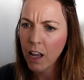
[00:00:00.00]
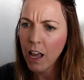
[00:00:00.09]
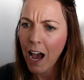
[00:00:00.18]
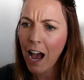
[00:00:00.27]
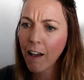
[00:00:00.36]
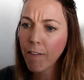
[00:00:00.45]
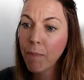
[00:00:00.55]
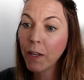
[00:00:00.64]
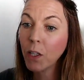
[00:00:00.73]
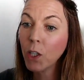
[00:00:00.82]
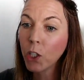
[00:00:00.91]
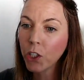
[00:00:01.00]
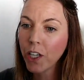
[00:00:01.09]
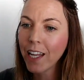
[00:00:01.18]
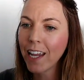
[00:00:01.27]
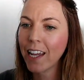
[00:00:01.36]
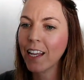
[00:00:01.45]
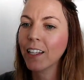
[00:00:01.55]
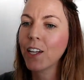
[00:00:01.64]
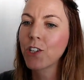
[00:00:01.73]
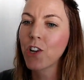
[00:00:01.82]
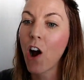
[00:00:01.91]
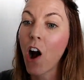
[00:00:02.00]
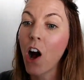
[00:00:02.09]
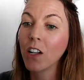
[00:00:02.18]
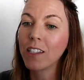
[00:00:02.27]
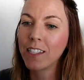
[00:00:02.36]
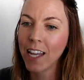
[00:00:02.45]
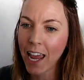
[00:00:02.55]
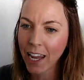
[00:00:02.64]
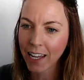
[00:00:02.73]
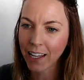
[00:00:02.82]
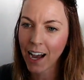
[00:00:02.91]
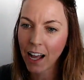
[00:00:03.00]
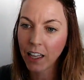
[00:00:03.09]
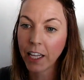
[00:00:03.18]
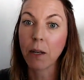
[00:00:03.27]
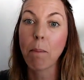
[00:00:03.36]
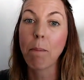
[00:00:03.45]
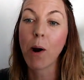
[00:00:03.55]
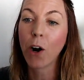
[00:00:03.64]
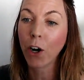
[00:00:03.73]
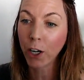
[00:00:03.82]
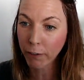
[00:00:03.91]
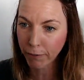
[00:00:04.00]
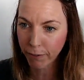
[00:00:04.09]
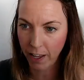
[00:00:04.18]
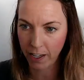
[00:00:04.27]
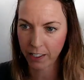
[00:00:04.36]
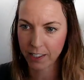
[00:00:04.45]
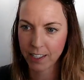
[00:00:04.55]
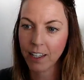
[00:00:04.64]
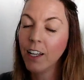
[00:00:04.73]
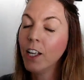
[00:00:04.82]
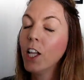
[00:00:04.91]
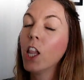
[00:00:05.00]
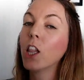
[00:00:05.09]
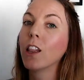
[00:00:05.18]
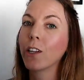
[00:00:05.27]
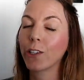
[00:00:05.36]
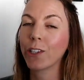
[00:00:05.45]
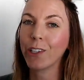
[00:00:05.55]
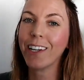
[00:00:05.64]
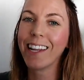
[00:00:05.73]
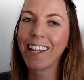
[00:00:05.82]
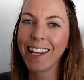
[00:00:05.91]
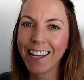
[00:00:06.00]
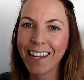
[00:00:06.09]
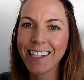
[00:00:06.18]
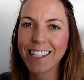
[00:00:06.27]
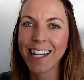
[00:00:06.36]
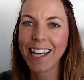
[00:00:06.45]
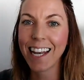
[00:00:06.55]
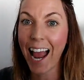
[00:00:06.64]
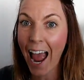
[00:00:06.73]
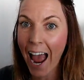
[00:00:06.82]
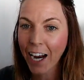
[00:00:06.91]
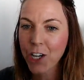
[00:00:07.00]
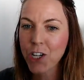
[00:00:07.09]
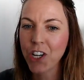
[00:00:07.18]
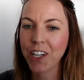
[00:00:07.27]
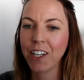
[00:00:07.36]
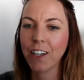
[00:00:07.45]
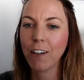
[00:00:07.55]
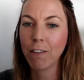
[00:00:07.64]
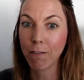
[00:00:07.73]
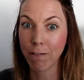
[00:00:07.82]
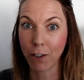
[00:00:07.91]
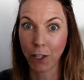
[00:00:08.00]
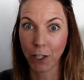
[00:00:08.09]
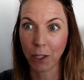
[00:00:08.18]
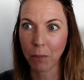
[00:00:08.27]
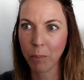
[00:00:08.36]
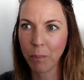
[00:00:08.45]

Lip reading: I've been learning English all day. Khalid, perfect. Learn is an action verb.